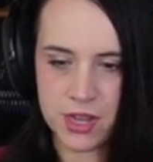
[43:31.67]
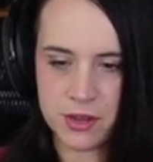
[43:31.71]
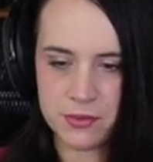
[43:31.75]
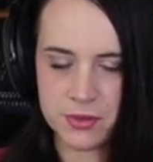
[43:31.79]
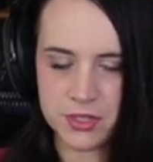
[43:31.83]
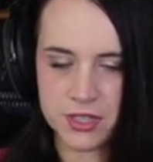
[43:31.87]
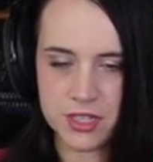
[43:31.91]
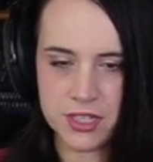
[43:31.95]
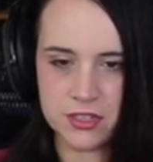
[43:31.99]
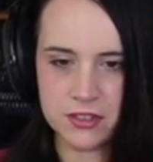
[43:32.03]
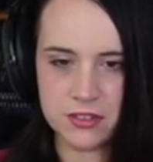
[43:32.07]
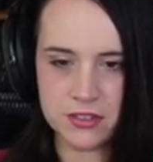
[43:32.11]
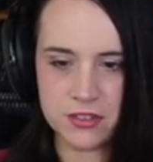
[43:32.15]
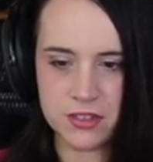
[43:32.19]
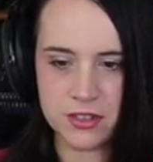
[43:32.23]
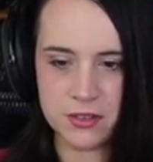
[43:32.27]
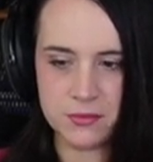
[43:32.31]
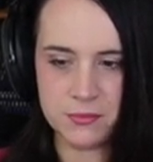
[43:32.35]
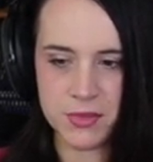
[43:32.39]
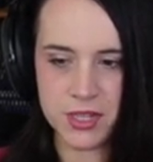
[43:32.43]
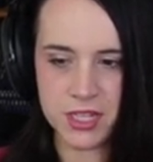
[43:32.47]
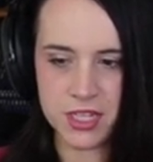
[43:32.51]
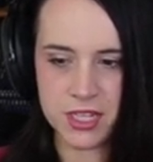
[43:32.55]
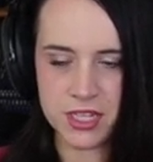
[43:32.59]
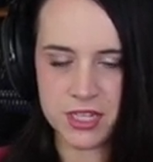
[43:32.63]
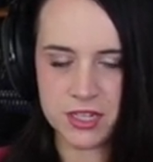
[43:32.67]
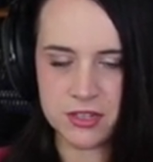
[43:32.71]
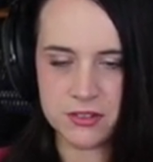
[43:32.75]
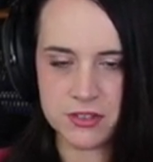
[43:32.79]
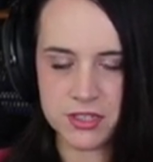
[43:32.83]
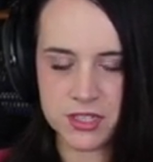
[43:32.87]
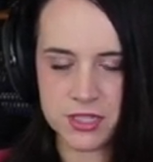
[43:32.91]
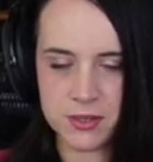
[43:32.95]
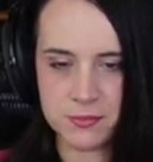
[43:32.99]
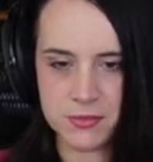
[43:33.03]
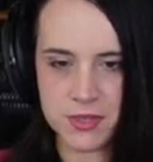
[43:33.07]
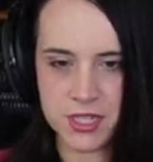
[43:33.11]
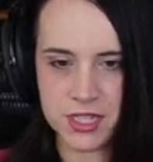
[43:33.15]
Why would little Camilla
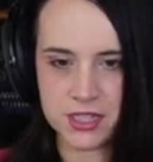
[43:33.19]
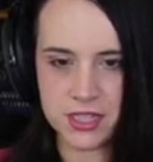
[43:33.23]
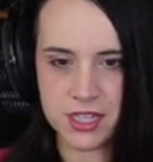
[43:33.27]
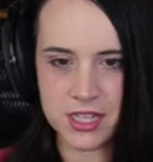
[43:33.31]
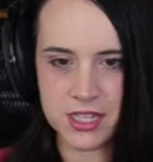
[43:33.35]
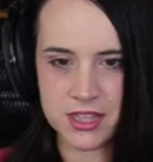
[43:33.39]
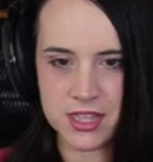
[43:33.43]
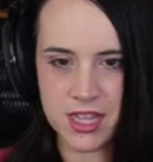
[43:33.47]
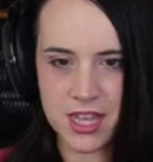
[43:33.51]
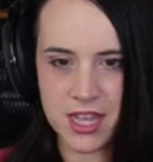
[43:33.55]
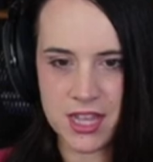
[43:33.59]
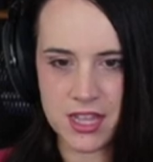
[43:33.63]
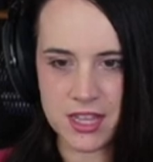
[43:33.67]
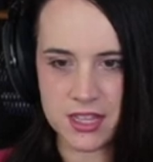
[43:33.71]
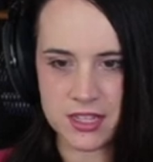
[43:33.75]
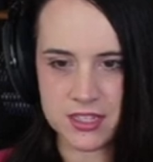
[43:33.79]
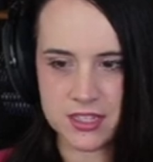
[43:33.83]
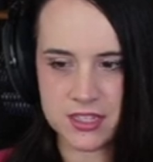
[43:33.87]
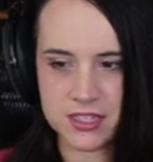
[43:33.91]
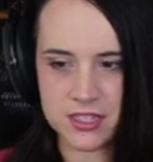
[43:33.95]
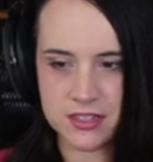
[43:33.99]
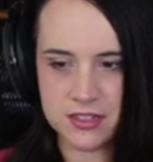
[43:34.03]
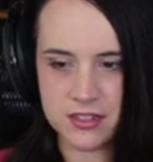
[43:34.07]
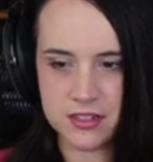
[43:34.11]
use something like that?